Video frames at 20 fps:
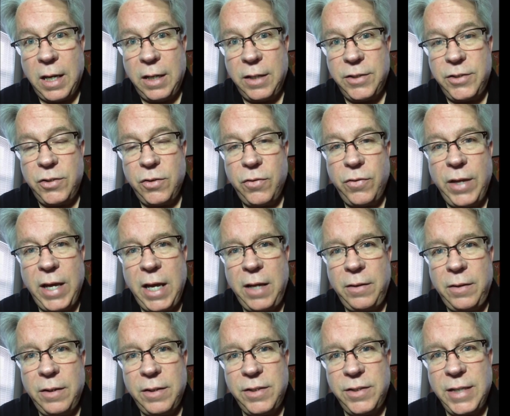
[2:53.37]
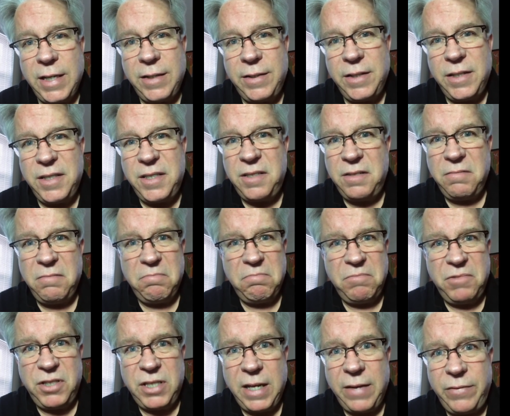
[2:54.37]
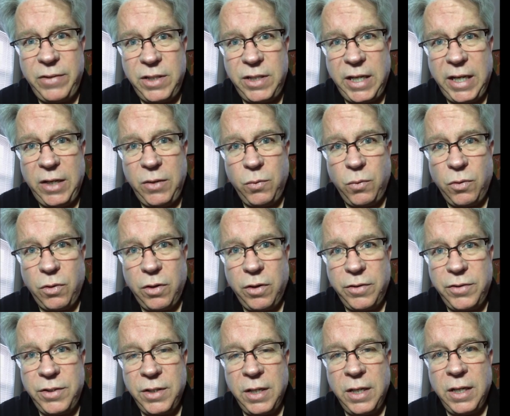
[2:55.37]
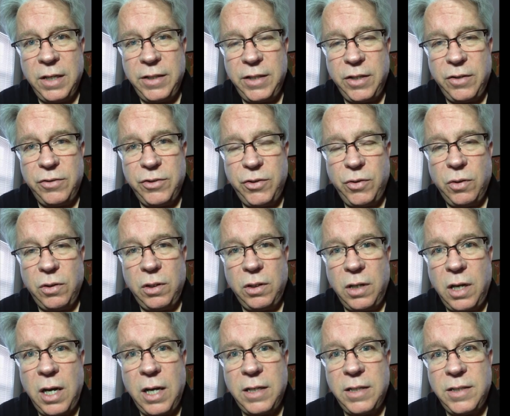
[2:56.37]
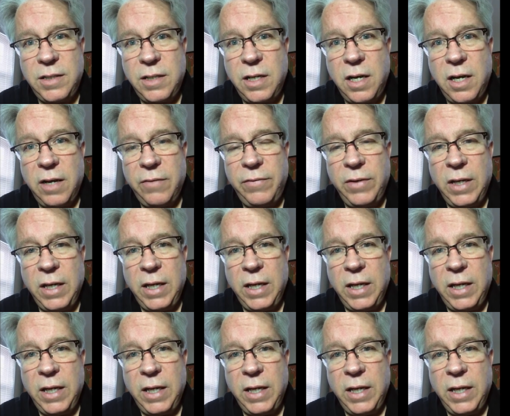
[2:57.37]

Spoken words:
So that sentence, 17 words, tells you a lot of stuff.